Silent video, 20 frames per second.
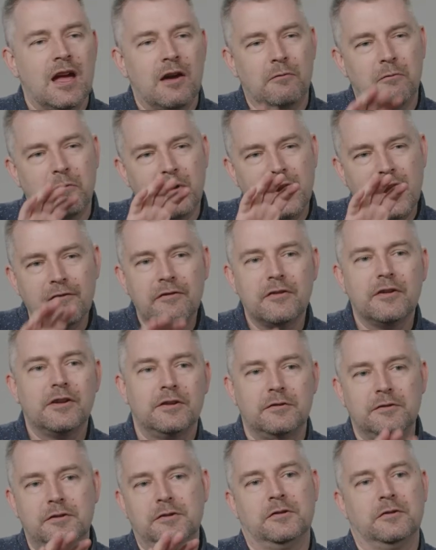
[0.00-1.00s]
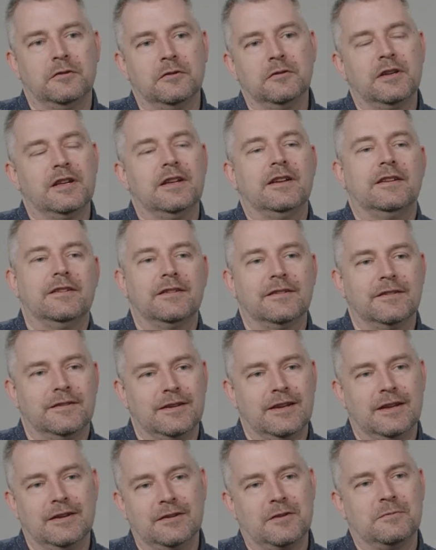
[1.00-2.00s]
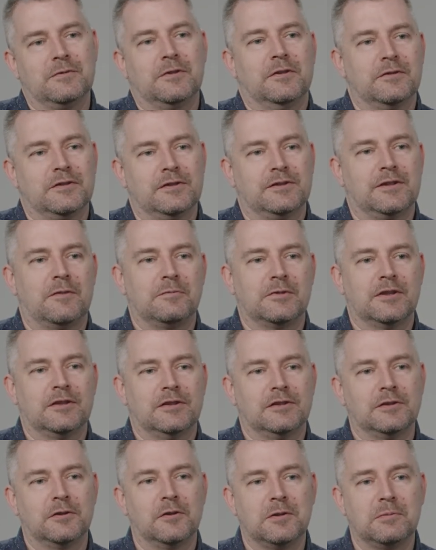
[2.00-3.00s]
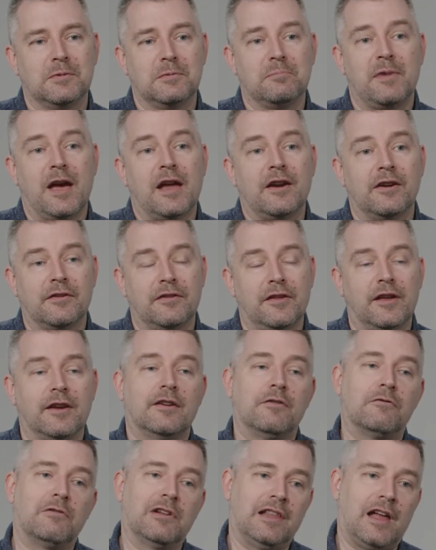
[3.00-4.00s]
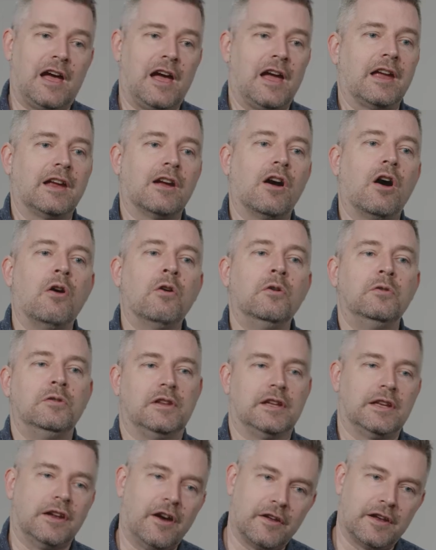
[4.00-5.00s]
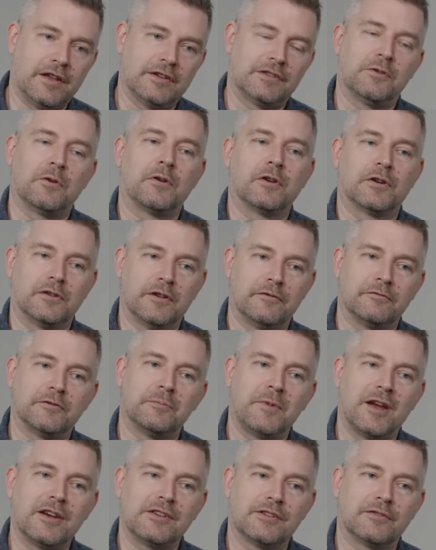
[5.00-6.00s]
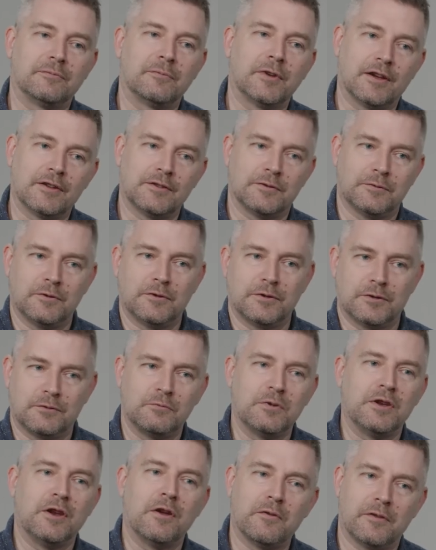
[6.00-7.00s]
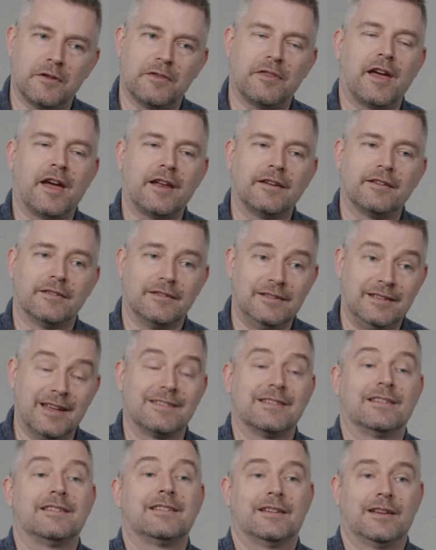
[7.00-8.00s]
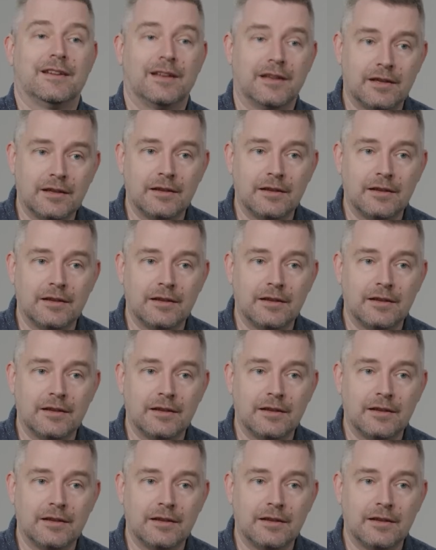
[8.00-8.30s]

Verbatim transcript: Whatever you do in, in terms of those assumptions is going to be better than relying only on historical information because we know that that doesn't